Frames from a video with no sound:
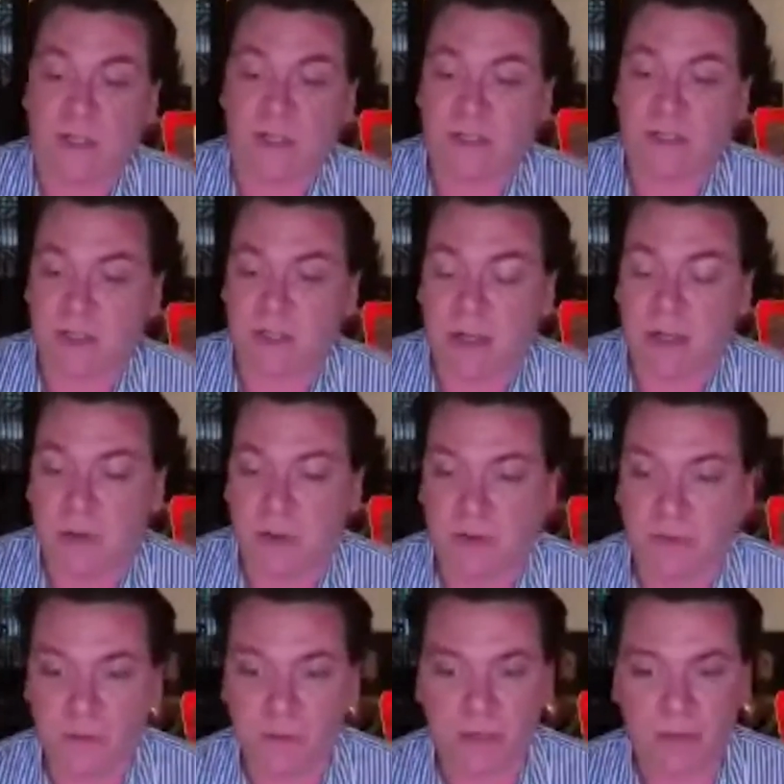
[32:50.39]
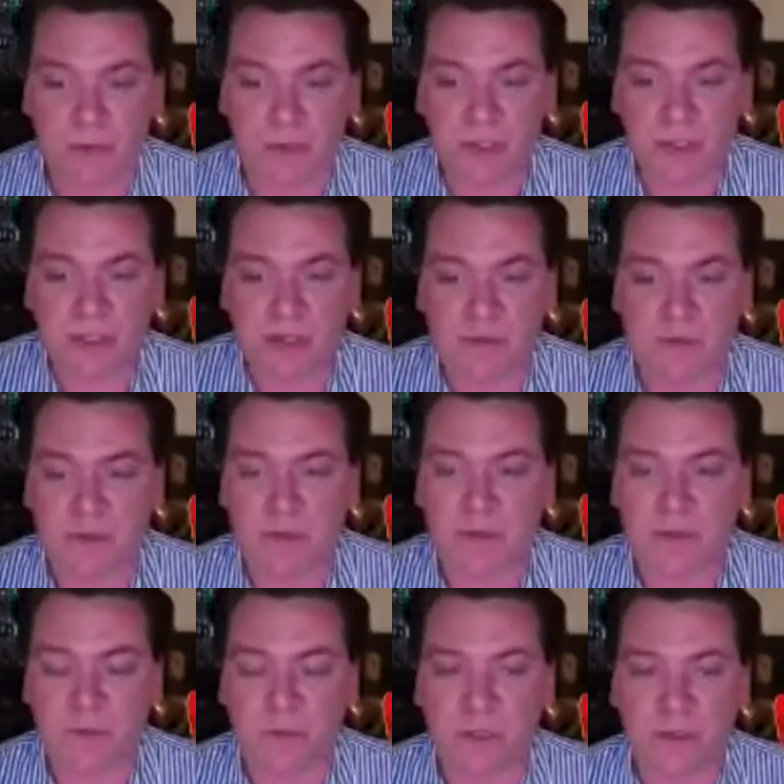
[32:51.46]
because he's got a bunch of unpublished stuff that he
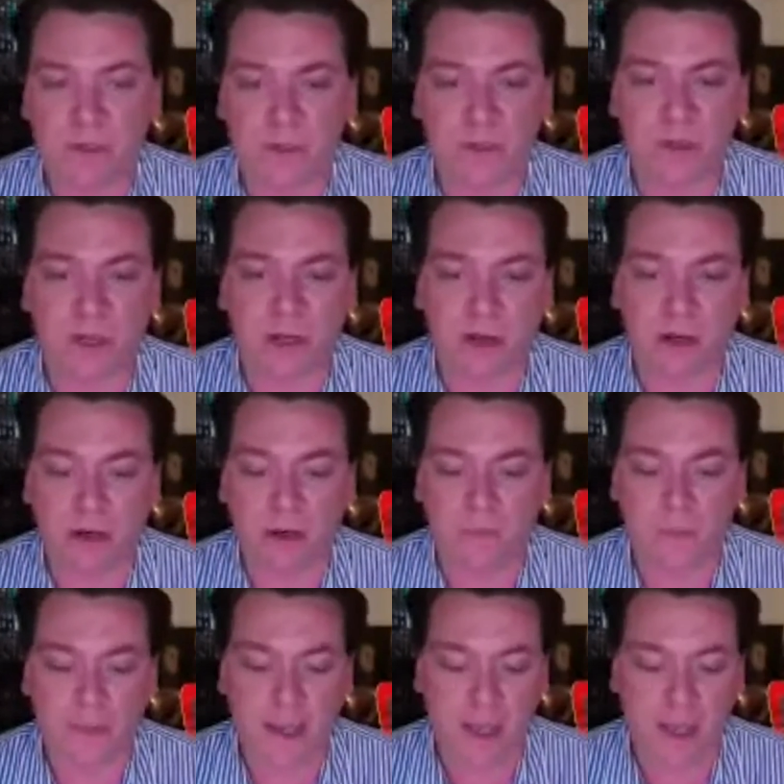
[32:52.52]
was willing to share.